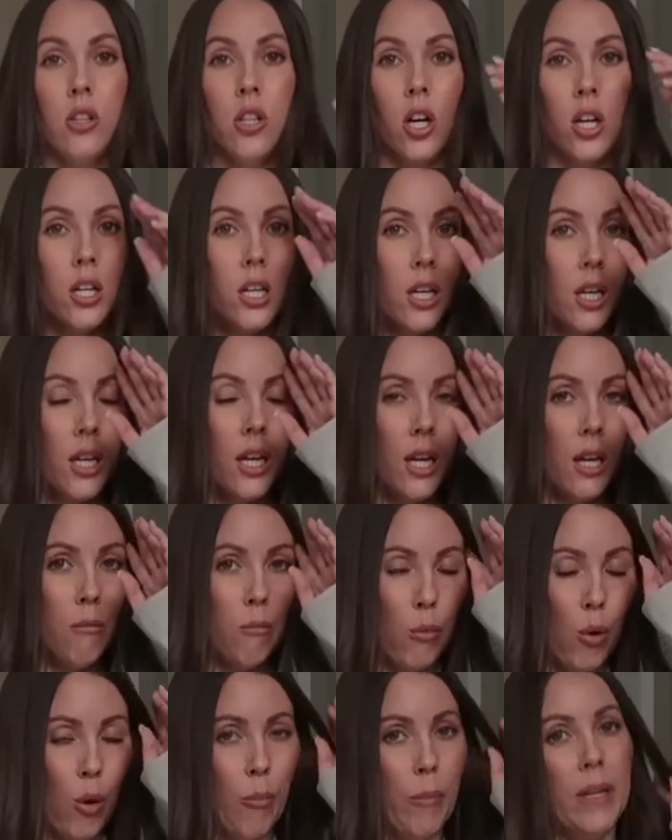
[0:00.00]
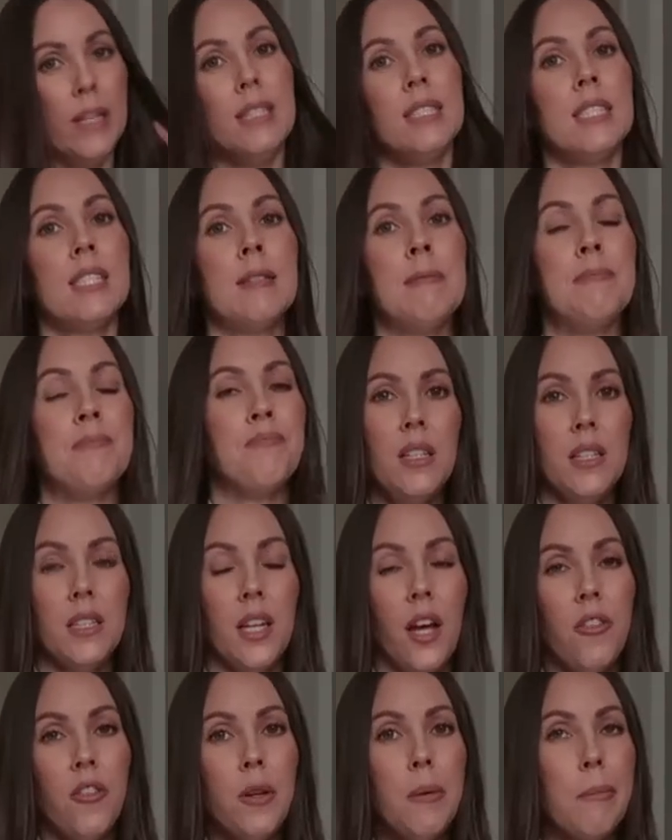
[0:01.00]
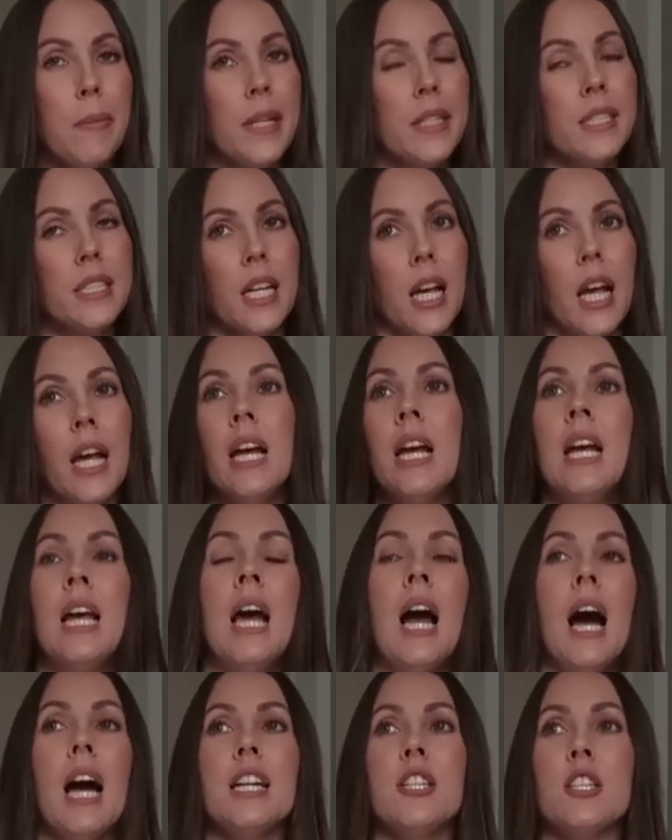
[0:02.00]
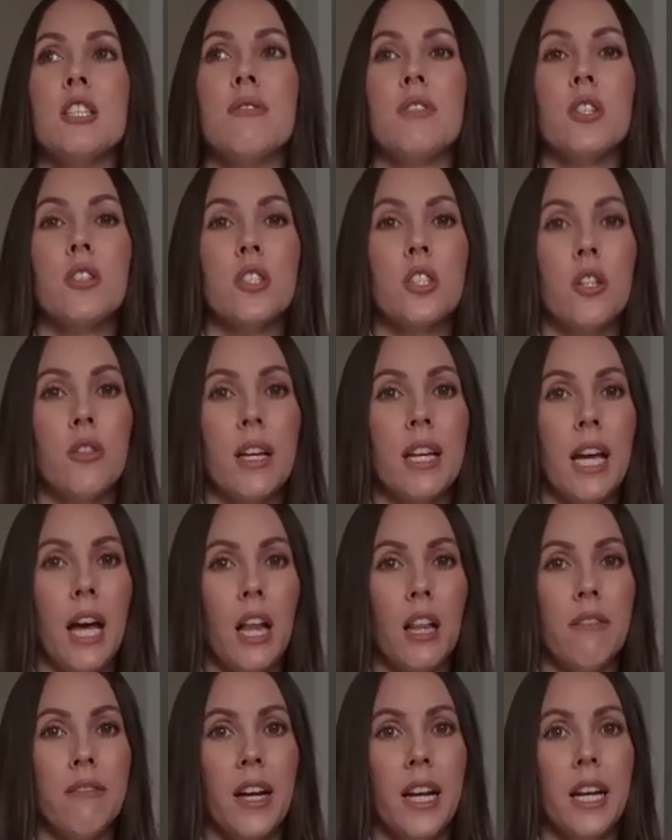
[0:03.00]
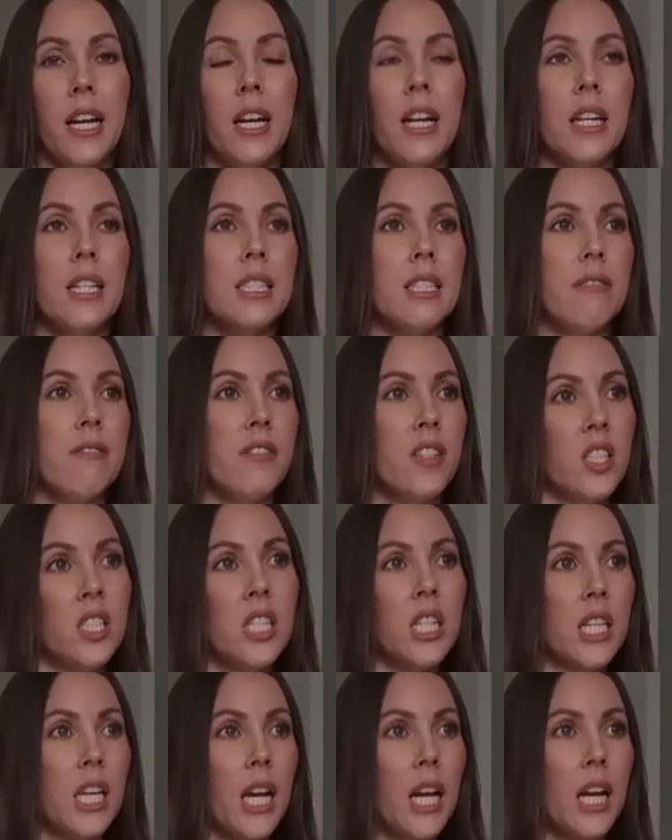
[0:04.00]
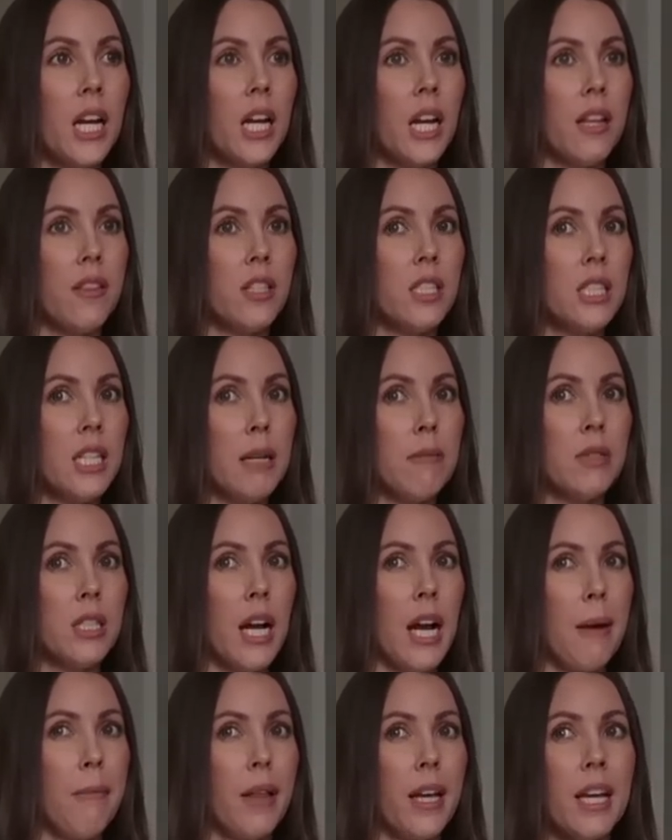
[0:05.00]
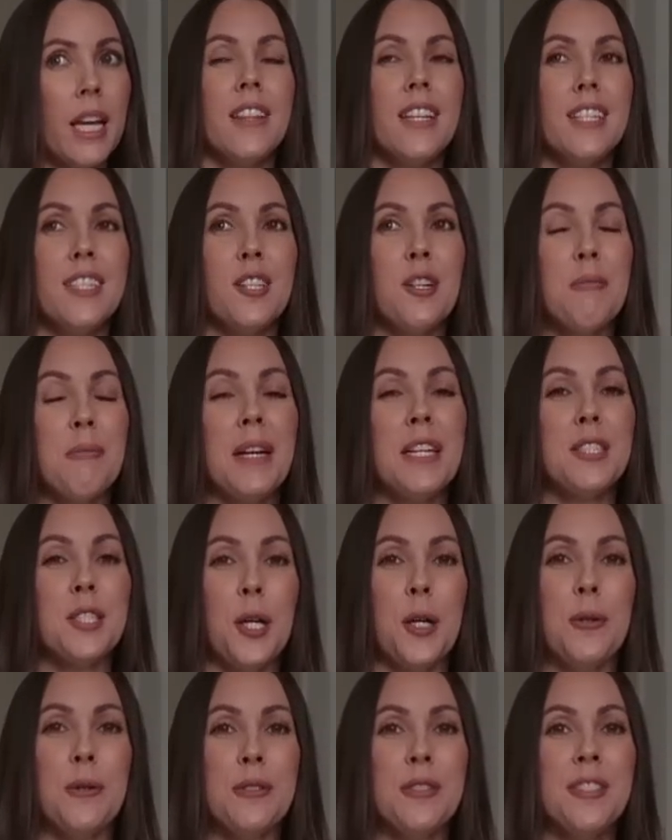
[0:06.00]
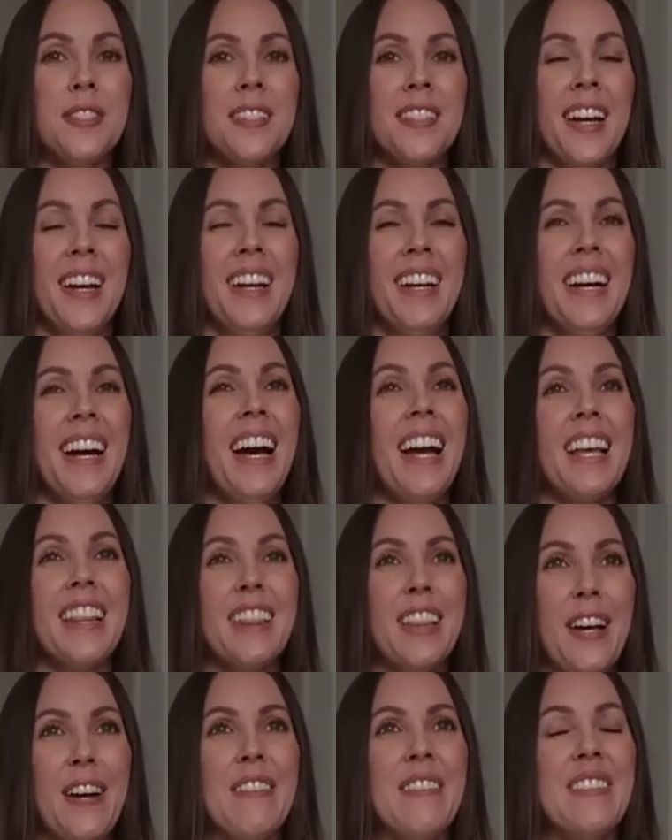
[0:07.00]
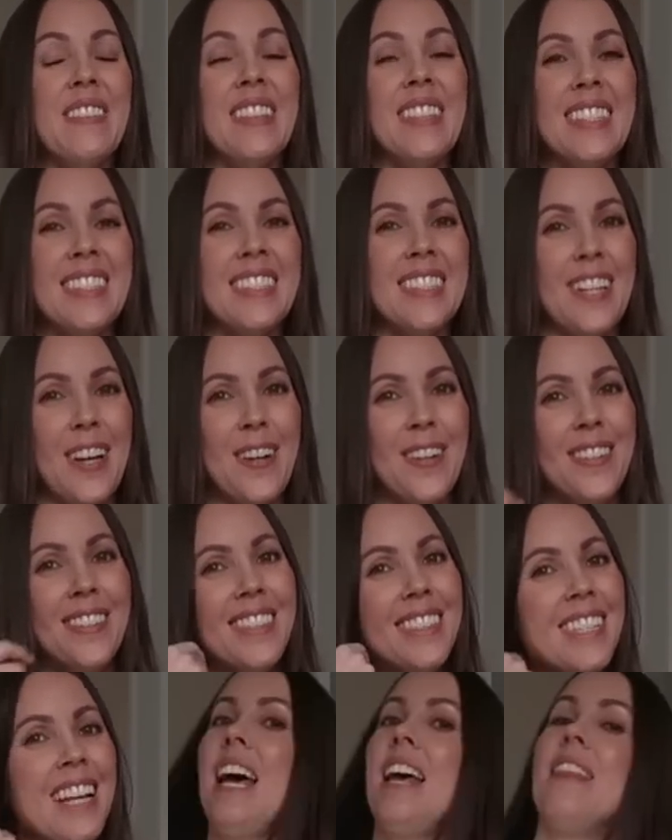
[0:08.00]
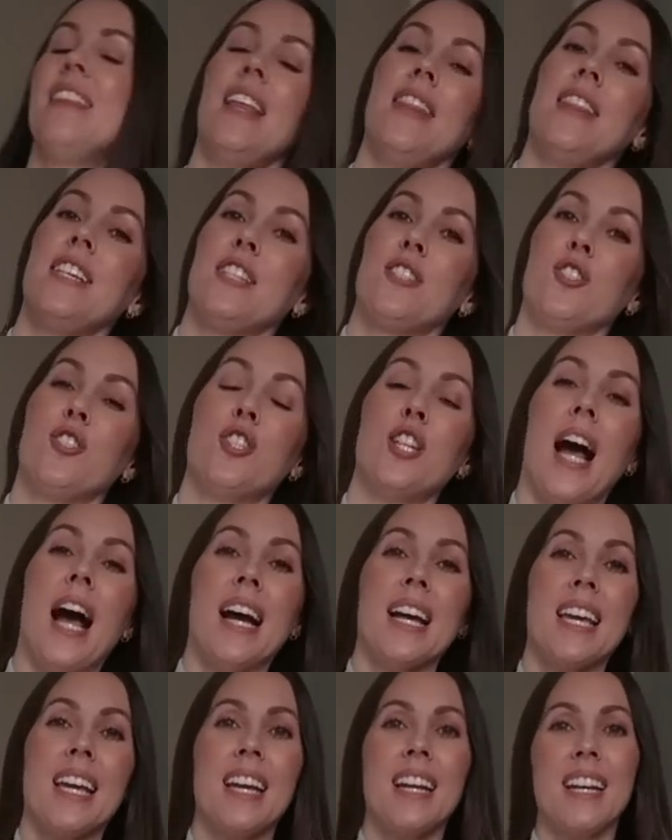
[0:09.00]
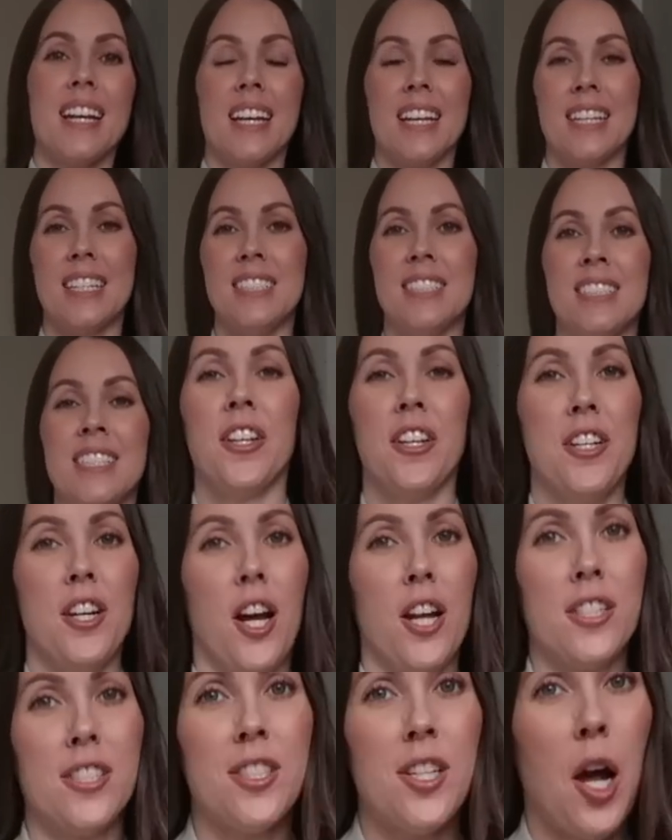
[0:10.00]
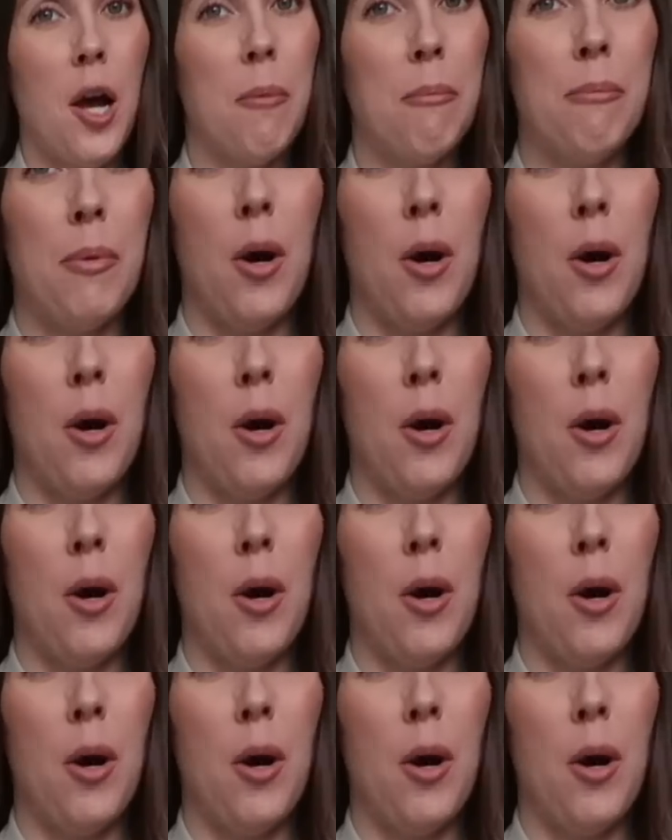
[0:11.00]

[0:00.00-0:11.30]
look and moments. Nothing beats it. I just feel so like elevated and sophisticated at the same time. Like these are my tones. I love these tones. And then this jacket is the Nonstop